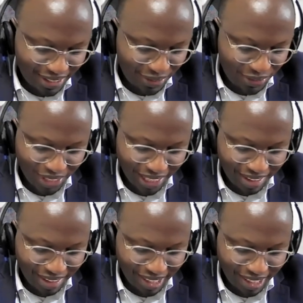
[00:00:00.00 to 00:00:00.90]
on the
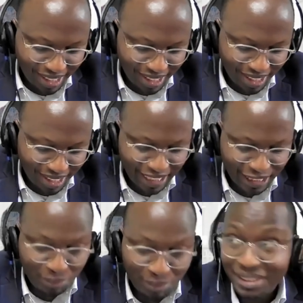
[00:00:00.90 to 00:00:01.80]
grant
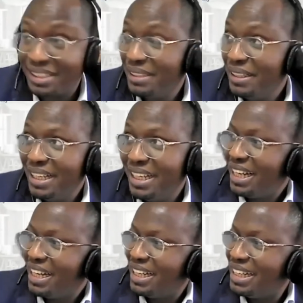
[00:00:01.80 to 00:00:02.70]
aspect,
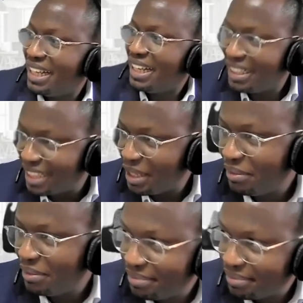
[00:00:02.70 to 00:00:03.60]
it
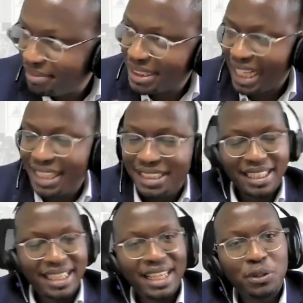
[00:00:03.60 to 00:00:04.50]
really challenges
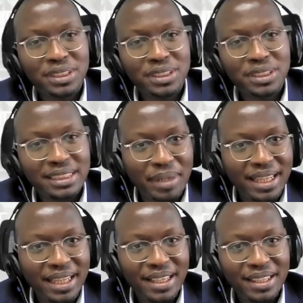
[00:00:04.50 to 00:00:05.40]
an ecosystem.
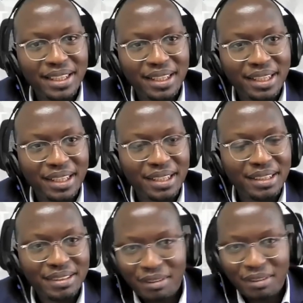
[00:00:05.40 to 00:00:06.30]
And I think
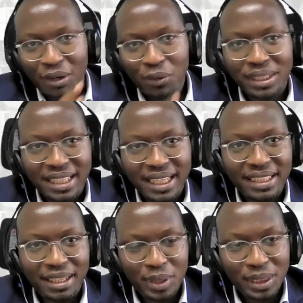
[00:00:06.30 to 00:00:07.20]
if I look at
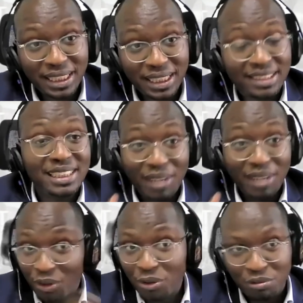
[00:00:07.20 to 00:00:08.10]
Kenya, which has received
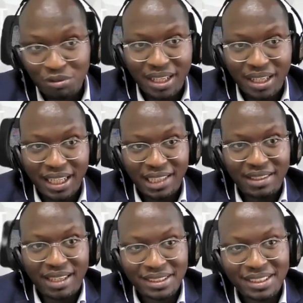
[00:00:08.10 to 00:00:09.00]
a lot of
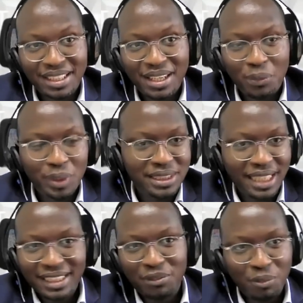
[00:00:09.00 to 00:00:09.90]
grants, we
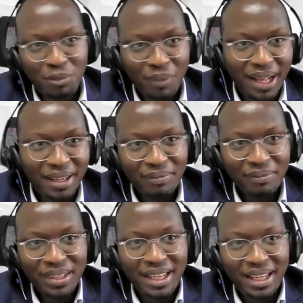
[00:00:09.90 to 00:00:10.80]
started from there.
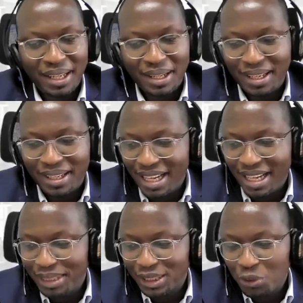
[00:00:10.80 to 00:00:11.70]

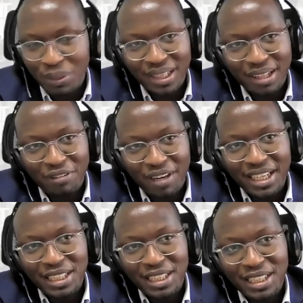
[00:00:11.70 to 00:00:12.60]
I'm just hoping the
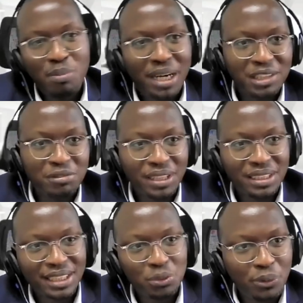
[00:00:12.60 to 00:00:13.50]
funders move much
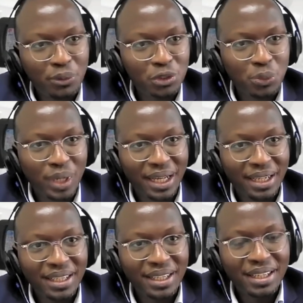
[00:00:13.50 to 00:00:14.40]
faster to a point
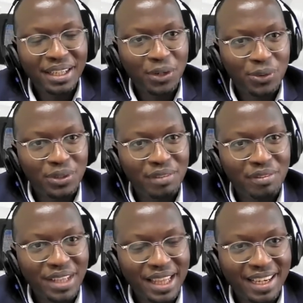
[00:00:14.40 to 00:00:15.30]
where, you know,
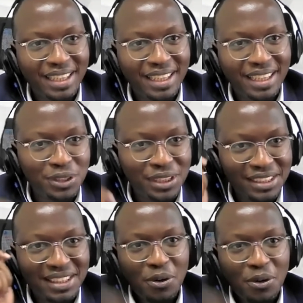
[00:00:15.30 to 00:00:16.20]
the grants are not
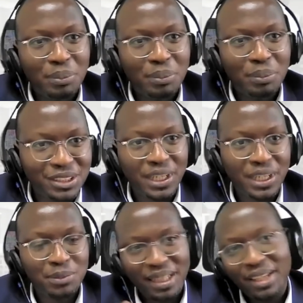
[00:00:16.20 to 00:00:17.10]
just a competition
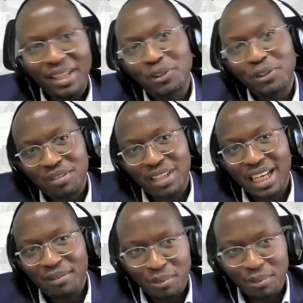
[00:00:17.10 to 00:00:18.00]
prize, but they also have
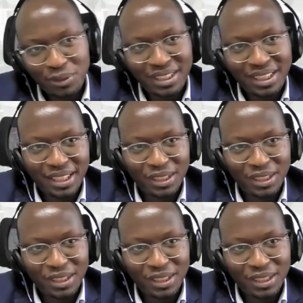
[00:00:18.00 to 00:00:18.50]
deliverables